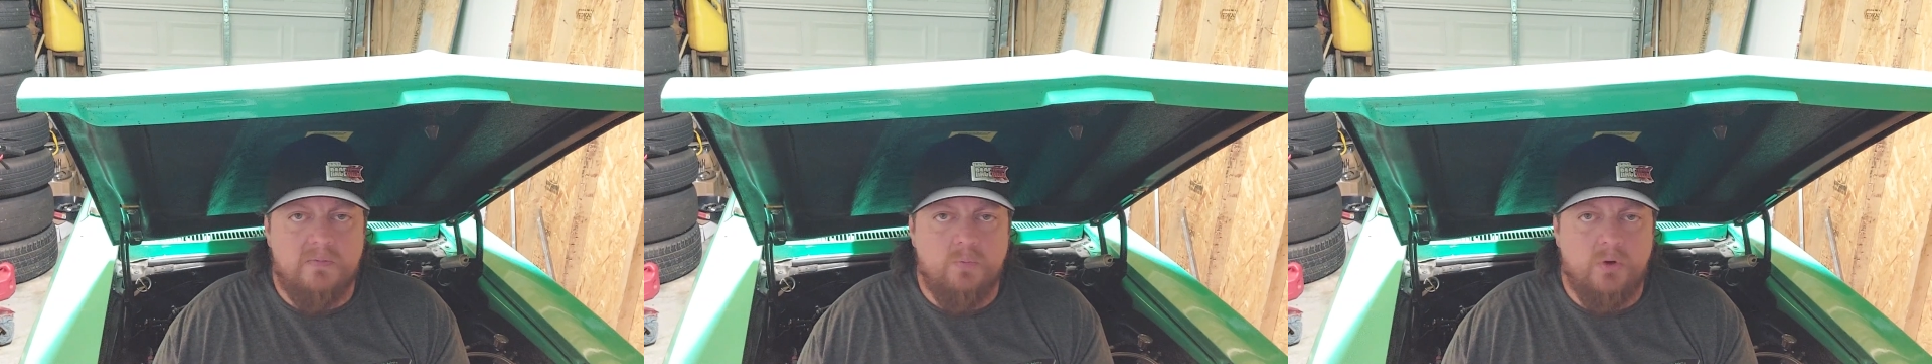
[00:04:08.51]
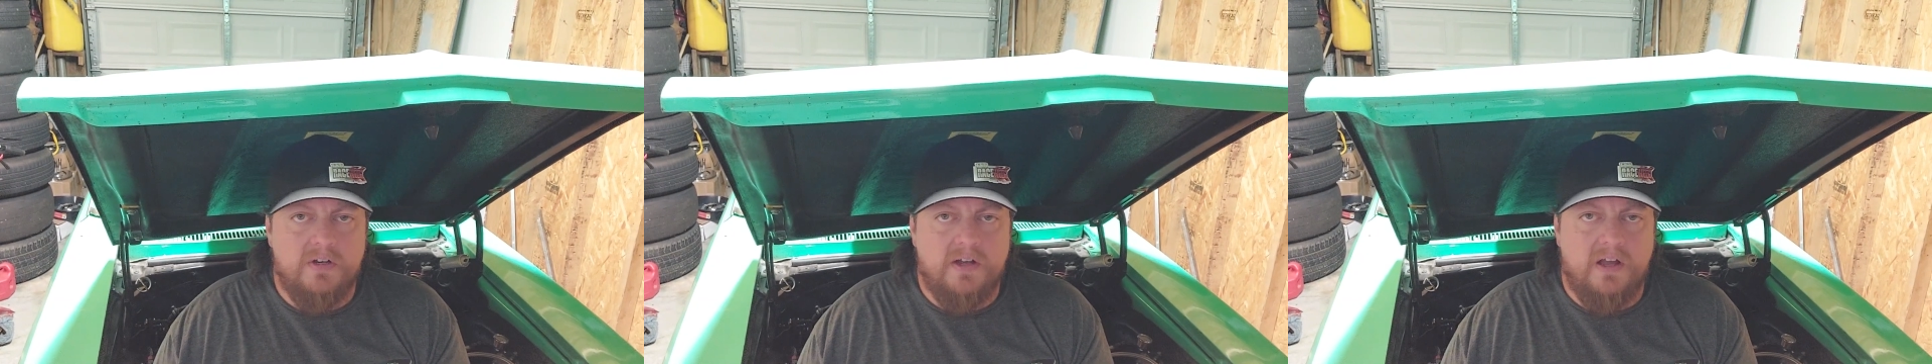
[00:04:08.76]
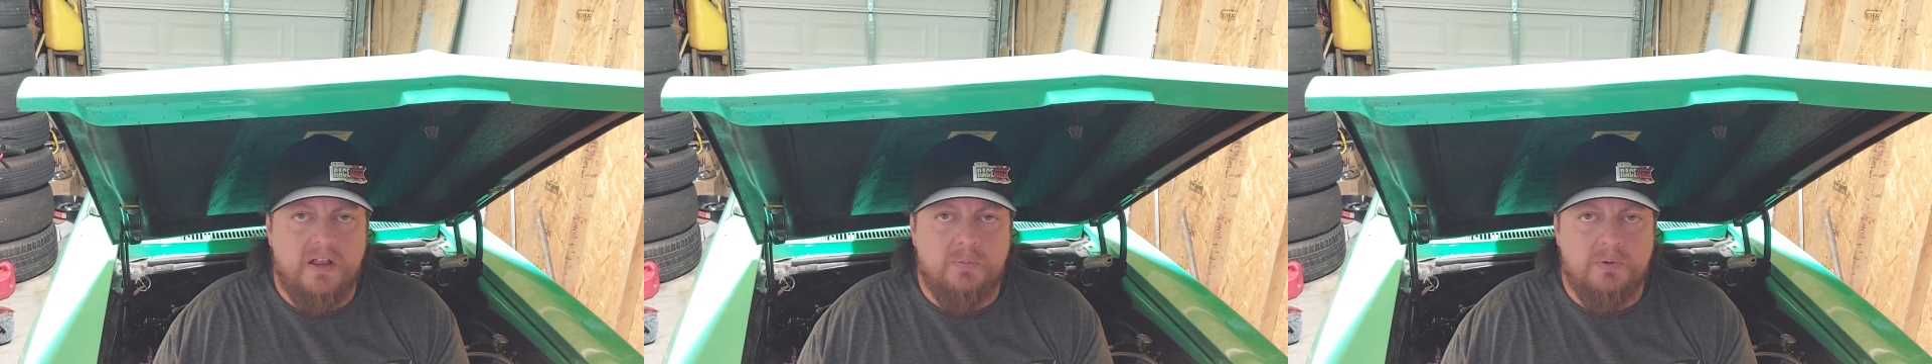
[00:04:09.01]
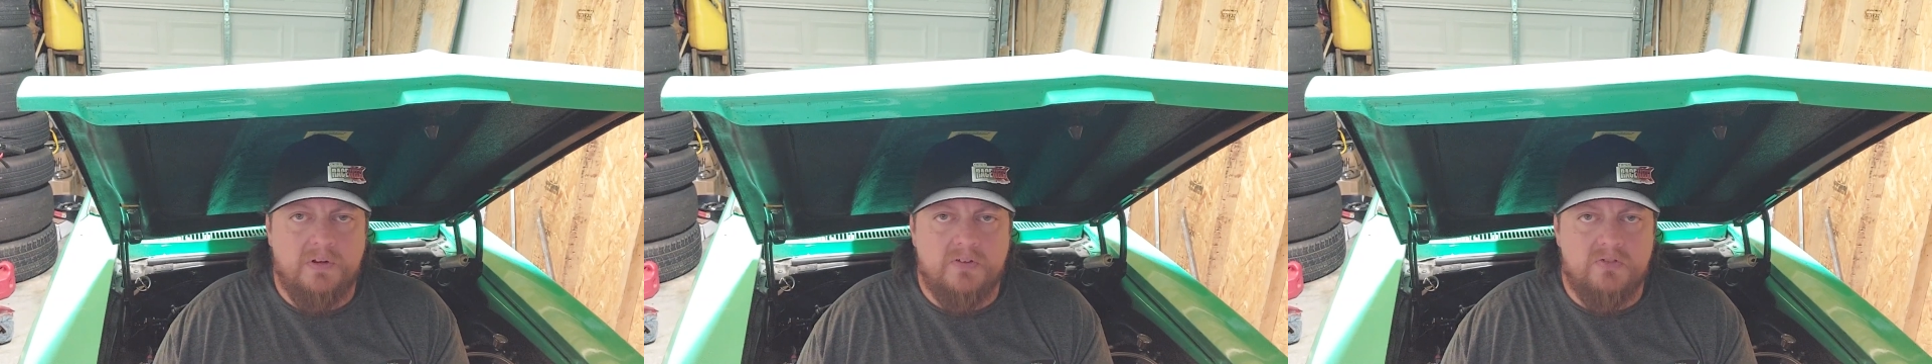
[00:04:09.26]
one
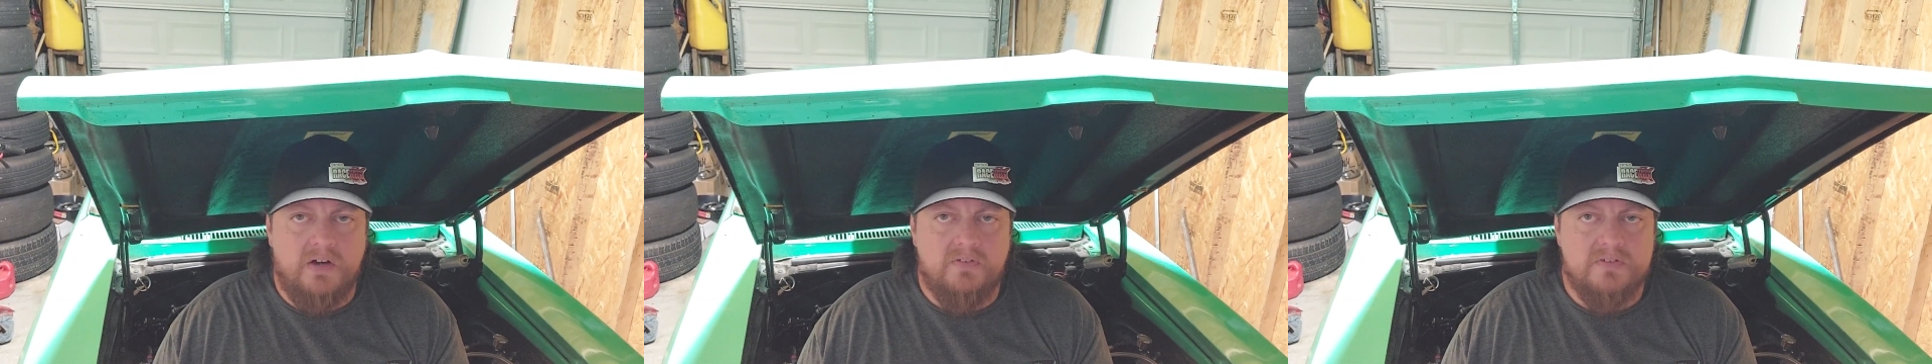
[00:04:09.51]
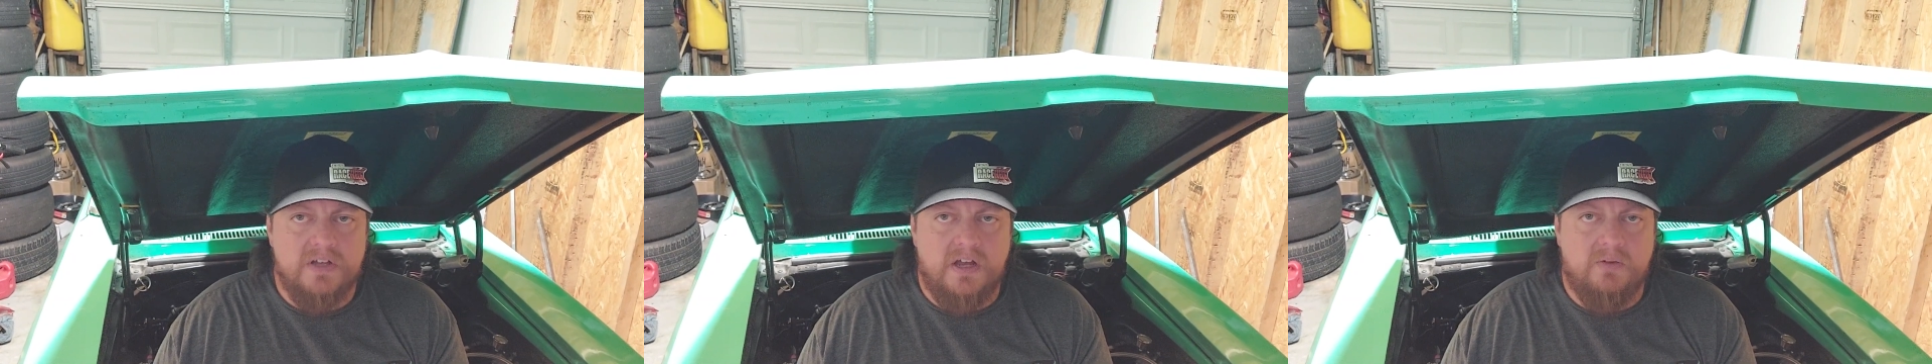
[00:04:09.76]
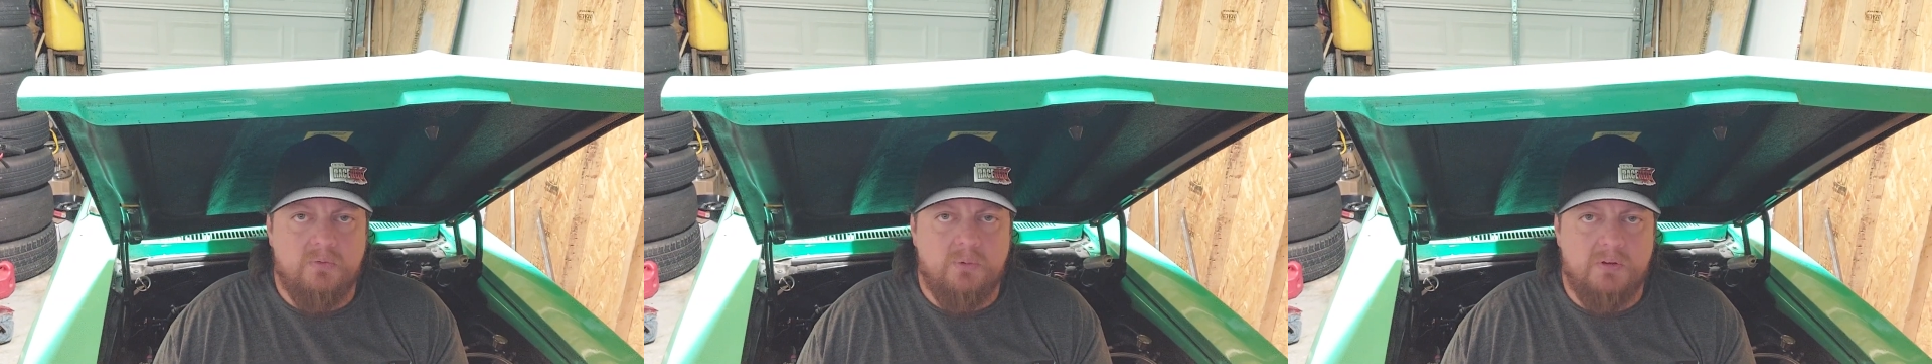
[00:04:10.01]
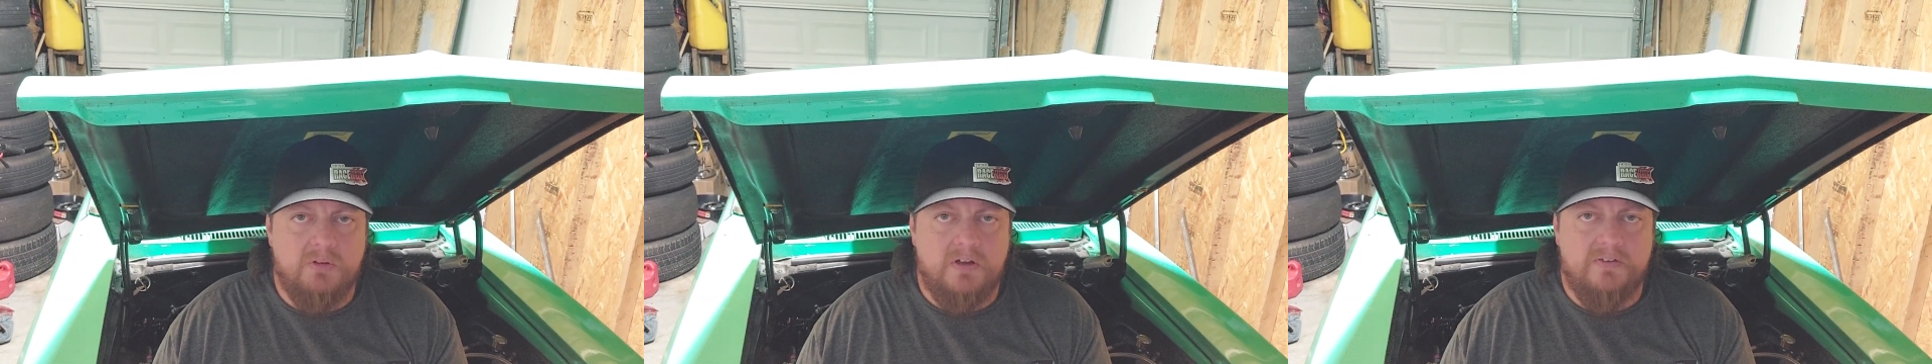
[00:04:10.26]
caliper on the driver's side where
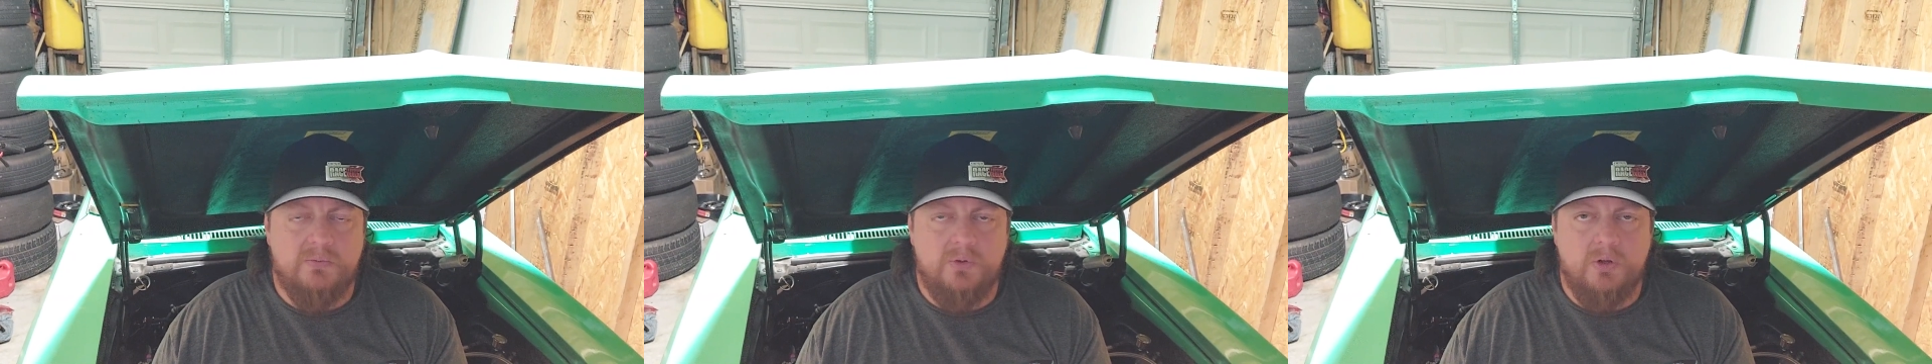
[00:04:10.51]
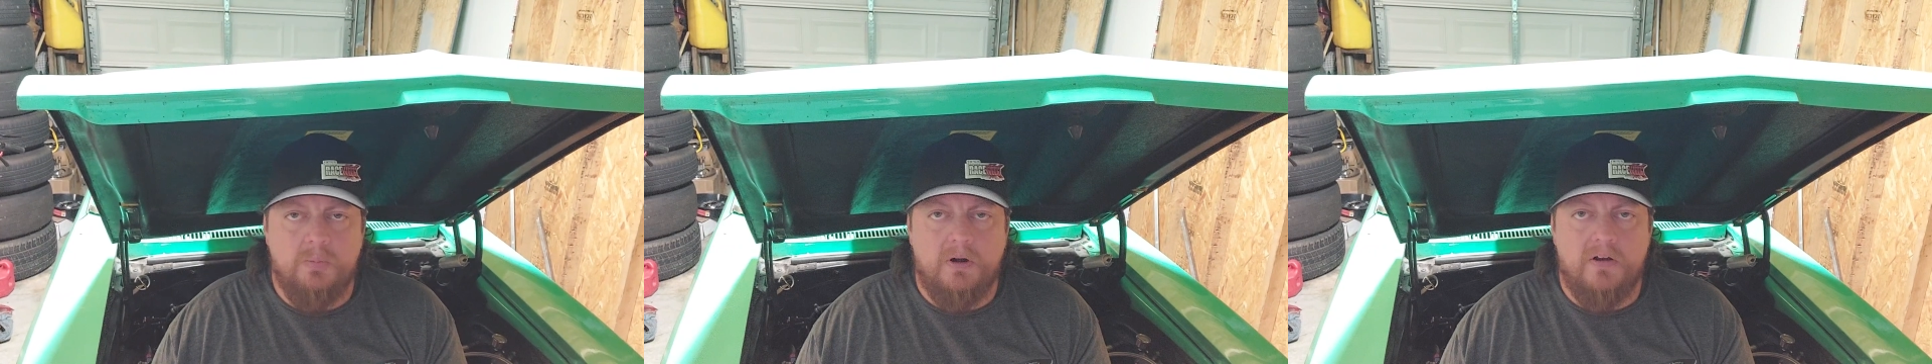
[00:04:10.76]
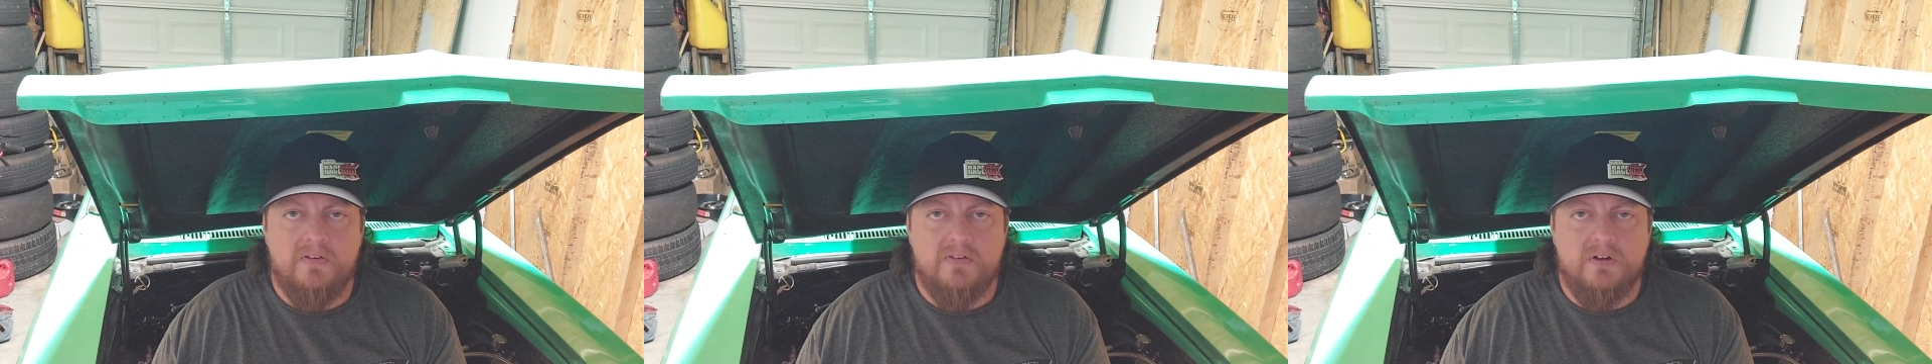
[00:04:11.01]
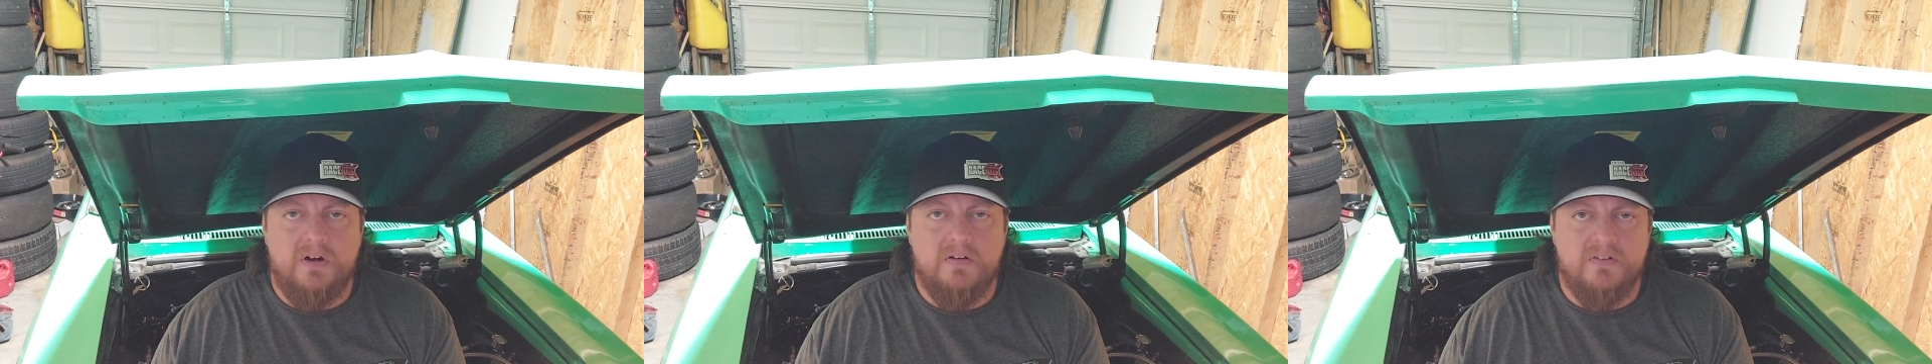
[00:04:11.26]
we lost the wheel bearing is
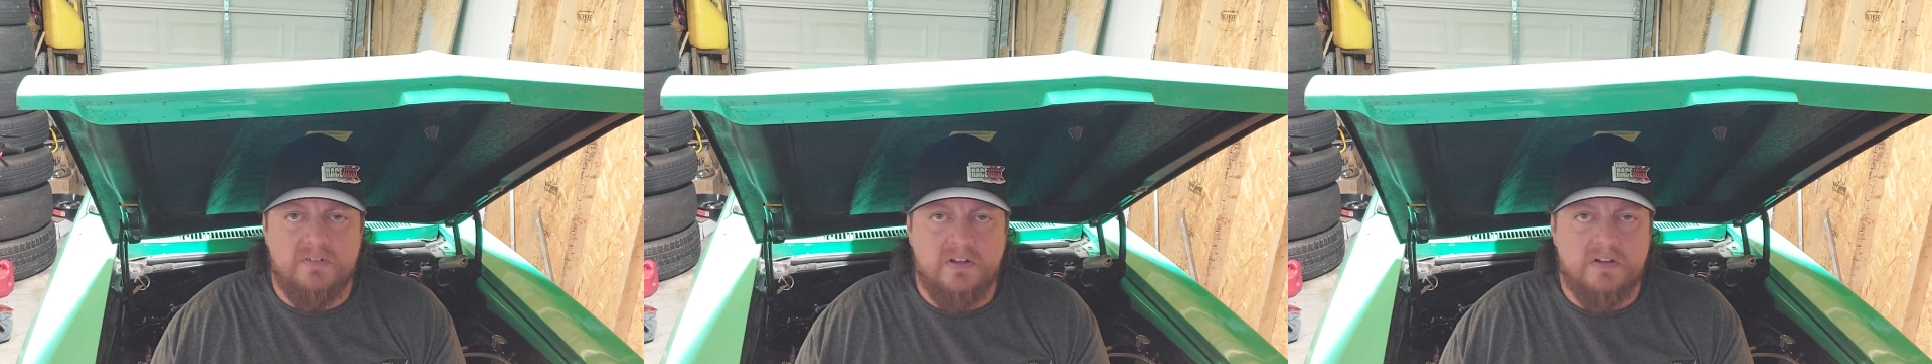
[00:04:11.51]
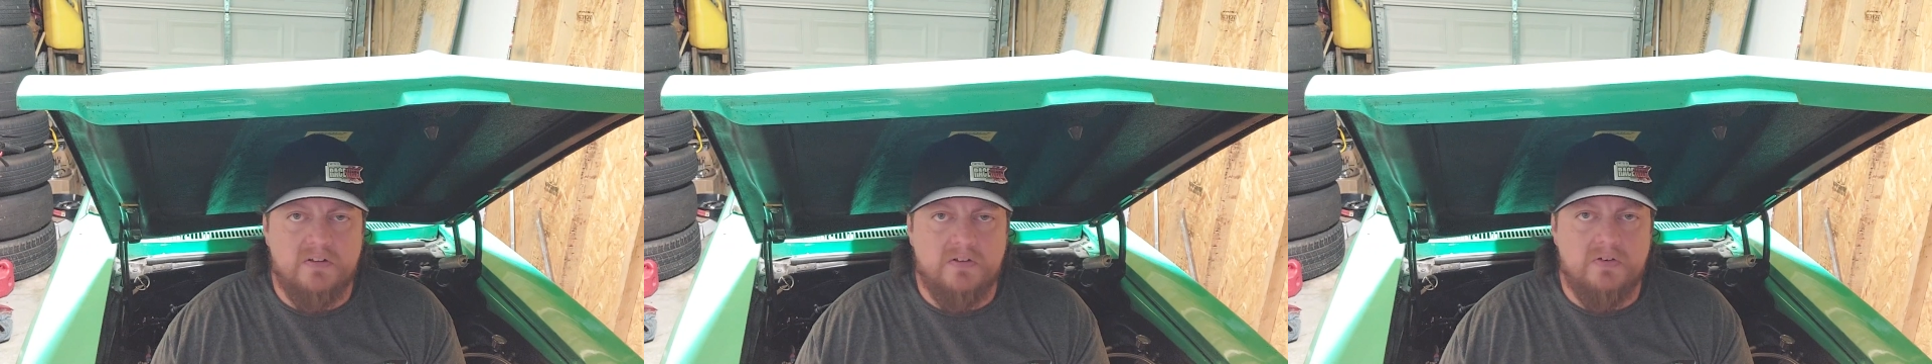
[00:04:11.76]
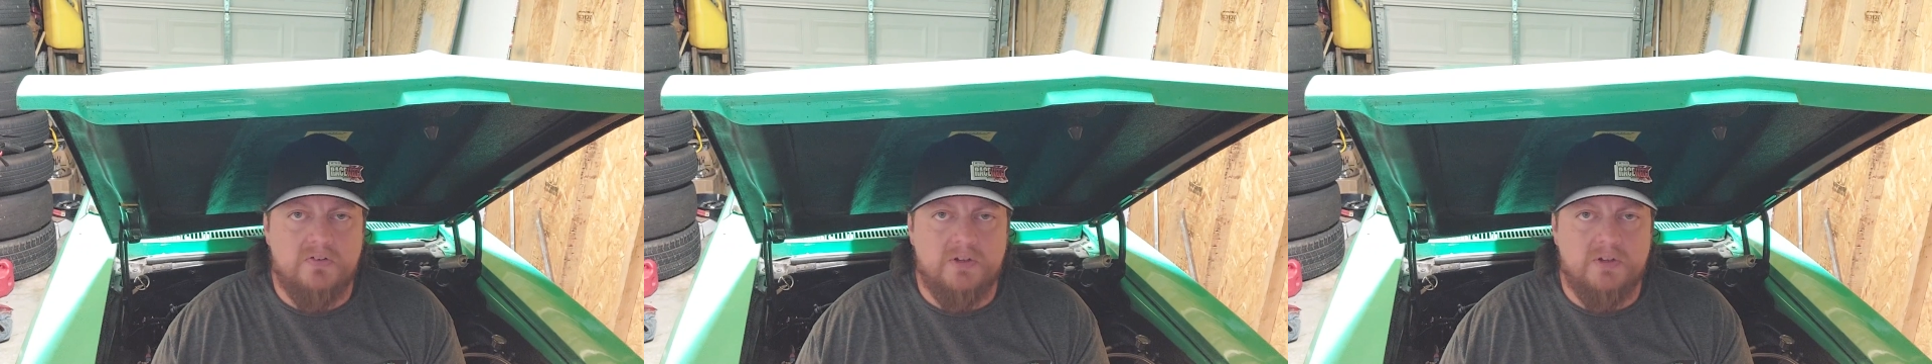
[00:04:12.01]
starting to stick a little,